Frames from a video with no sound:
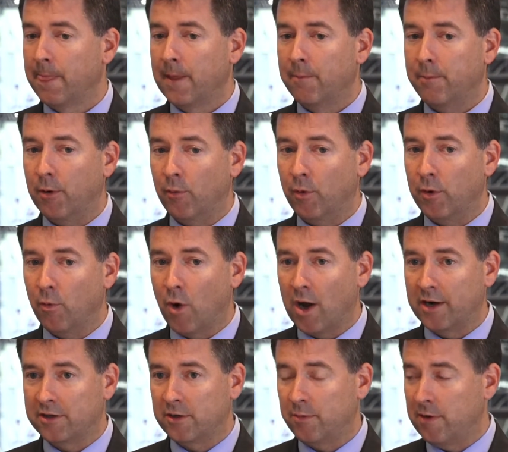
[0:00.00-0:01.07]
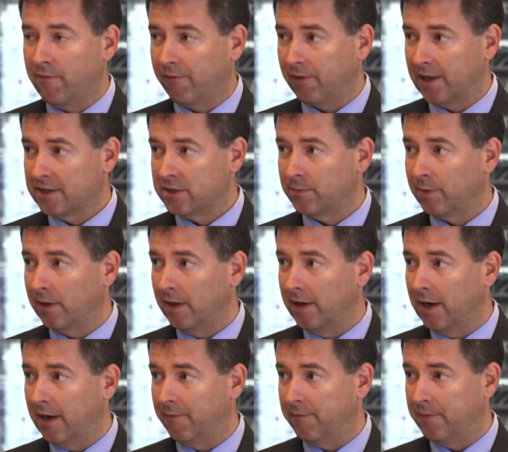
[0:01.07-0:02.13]
But we want it to be flexible
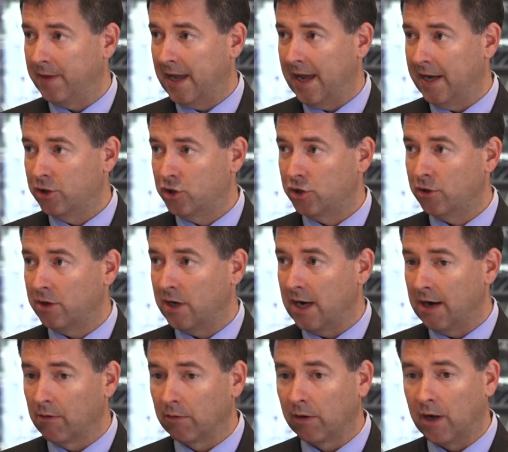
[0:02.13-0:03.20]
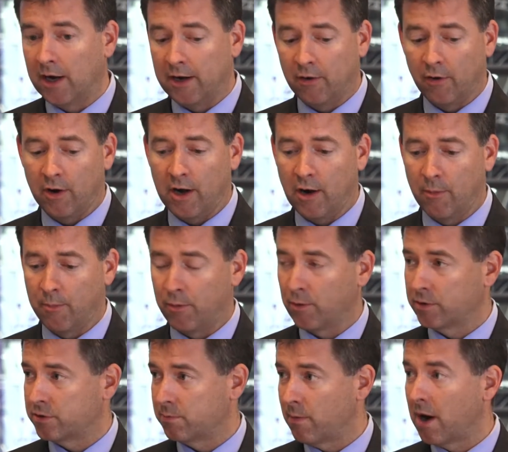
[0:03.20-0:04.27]
enough that should an airline or an
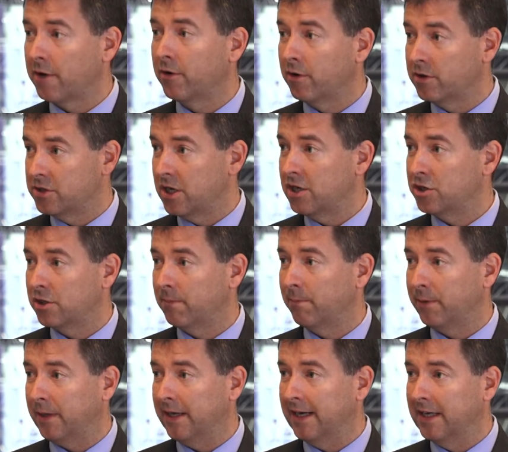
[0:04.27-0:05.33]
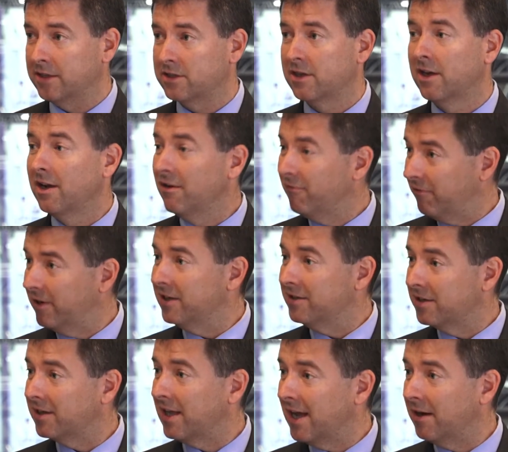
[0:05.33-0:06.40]
airport's modernization plans fit
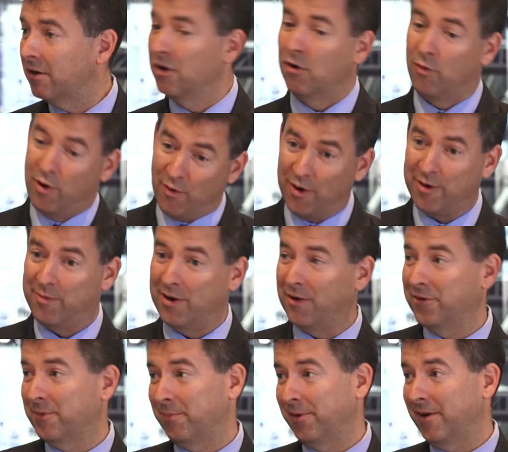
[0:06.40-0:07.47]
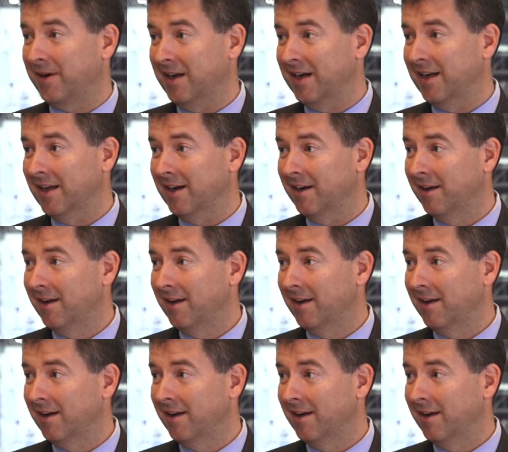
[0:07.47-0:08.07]
into that, we want to be able to plug it in